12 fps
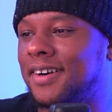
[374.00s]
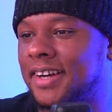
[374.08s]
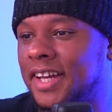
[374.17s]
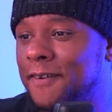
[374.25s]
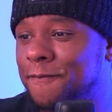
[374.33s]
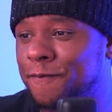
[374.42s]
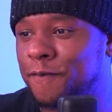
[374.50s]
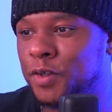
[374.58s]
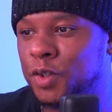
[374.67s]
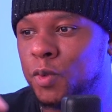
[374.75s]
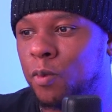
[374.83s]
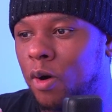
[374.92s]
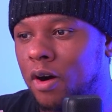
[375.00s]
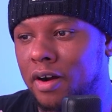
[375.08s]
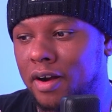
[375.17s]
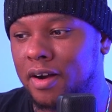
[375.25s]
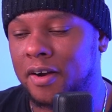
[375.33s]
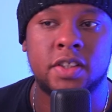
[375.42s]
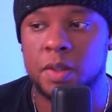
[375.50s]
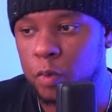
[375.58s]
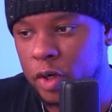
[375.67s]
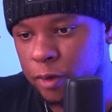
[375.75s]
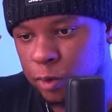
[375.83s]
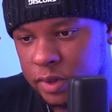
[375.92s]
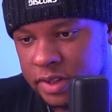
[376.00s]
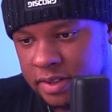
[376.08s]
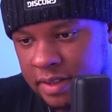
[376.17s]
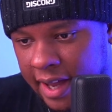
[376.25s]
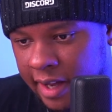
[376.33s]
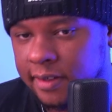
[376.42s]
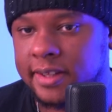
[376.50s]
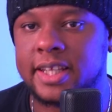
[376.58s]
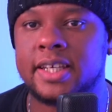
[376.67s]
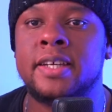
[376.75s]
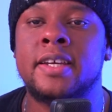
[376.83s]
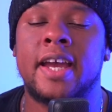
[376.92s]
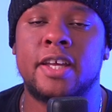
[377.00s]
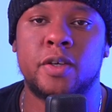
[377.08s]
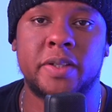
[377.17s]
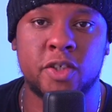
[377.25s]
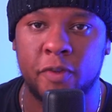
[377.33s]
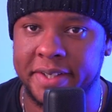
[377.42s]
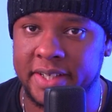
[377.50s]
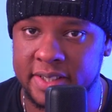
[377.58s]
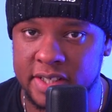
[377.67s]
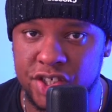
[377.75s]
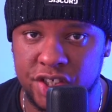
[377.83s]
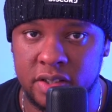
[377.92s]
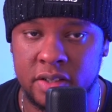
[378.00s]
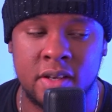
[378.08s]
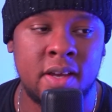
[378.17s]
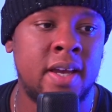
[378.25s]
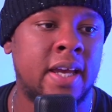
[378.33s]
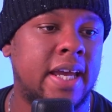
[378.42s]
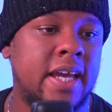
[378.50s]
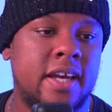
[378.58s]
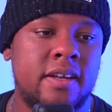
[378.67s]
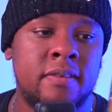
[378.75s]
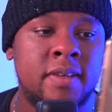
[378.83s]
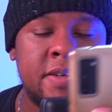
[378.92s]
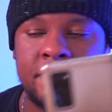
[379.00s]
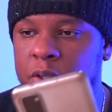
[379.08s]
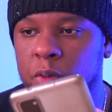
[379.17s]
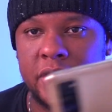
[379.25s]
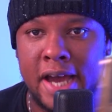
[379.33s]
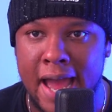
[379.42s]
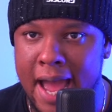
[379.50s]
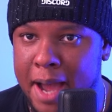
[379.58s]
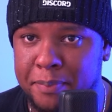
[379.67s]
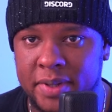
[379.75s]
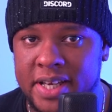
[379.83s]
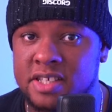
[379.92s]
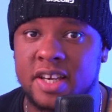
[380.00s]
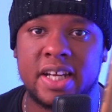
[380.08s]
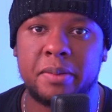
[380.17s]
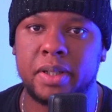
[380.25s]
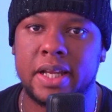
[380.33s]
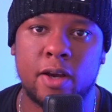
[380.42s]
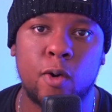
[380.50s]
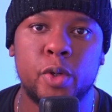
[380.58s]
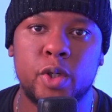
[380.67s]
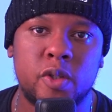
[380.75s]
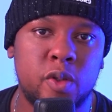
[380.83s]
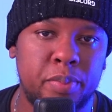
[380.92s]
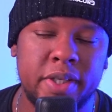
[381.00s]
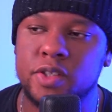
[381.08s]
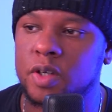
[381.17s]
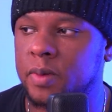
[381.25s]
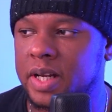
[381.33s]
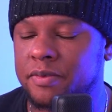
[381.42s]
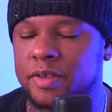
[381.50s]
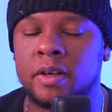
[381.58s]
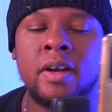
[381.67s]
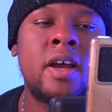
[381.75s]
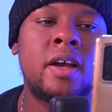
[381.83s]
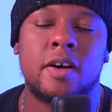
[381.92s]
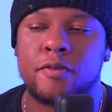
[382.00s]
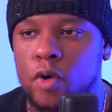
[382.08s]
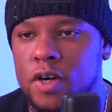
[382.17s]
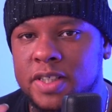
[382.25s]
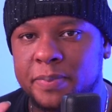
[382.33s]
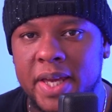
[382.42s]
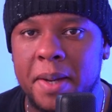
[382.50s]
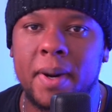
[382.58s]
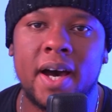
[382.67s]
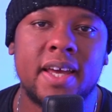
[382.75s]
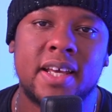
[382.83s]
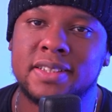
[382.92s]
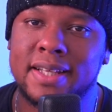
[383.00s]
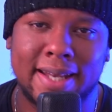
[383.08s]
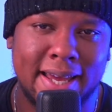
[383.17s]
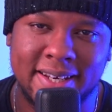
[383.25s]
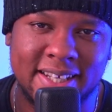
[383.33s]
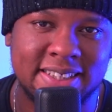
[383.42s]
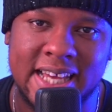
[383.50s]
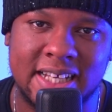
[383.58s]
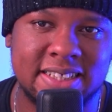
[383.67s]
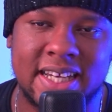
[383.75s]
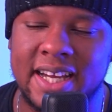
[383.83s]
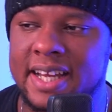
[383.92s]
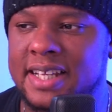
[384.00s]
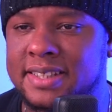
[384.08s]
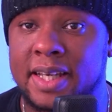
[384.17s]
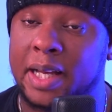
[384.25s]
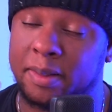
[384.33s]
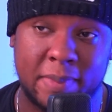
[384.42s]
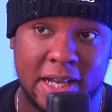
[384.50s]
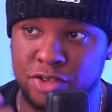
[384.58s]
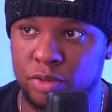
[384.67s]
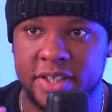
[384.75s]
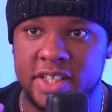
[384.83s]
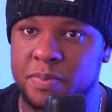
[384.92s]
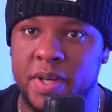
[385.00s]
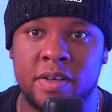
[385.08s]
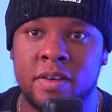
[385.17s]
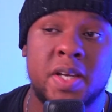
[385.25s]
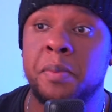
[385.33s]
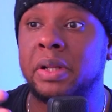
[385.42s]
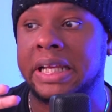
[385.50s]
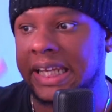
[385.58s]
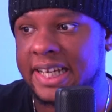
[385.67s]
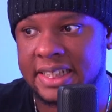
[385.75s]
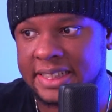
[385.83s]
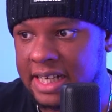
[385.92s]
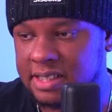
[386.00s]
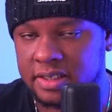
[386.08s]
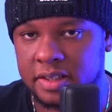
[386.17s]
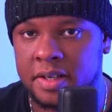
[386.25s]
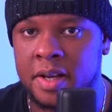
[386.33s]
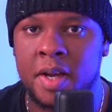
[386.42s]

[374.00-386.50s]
If you are someone who's healthy and you're in great condition, and even though that app is gonna be like, oh, you're obese or whatever, of course, BMI is not like an exact science. Actually, it's been completely contested